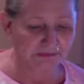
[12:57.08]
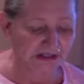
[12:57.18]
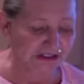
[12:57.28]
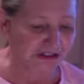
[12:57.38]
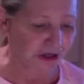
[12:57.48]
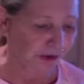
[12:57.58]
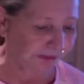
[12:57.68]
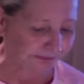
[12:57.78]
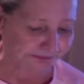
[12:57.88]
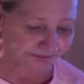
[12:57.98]
So
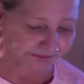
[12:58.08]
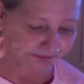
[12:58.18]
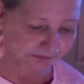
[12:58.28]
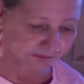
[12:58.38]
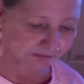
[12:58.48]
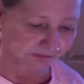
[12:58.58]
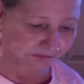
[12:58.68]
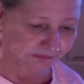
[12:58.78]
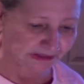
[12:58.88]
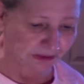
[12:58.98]

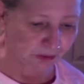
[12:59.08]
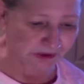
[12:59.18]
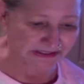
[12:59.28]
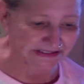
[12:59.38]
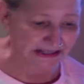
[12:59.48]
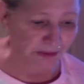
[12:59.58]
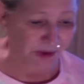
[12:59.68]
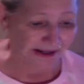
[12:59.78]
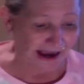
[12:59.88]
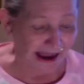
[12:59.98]
we'll see
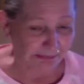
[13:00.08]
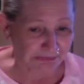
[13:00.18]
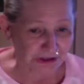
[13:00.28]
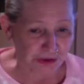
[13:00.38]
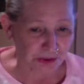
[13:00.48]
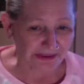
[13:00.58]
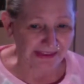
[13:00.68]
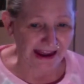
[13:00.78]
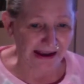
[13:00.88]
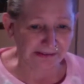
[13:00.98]
what happens with
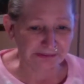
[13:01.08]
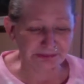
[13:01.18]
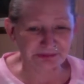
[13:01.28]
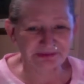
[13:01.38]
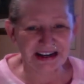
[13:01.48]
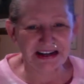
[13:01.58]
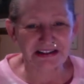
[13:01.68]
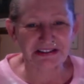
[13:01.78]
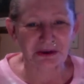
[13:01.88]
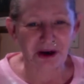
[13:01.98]
that.
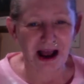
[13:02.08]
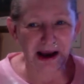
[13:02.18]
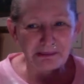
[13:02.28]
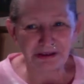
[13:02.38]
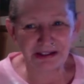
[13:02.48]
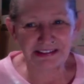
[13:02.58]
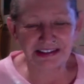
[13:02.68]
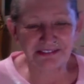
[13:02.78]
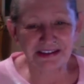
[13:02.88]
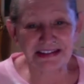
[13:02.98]
So I'm going to
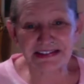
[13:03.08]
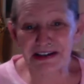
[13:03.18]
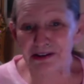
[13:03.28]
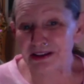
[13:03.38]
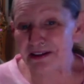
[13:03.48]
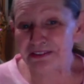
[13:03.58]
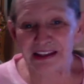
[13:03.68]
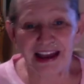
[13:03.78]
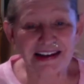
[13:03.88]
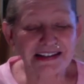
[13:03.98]
leave this here. Love
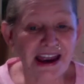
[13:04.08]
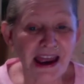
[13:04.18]
and light to